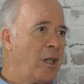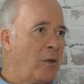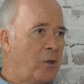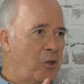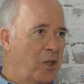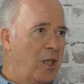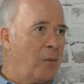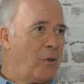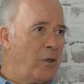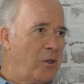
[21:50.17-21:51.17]
In other words, the
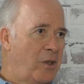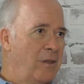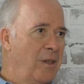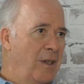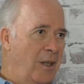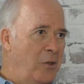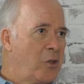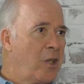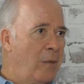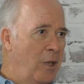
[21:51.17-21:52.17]
number is
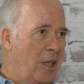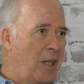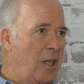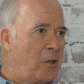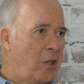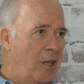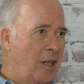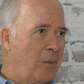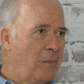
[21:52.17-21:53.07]
doubling each time.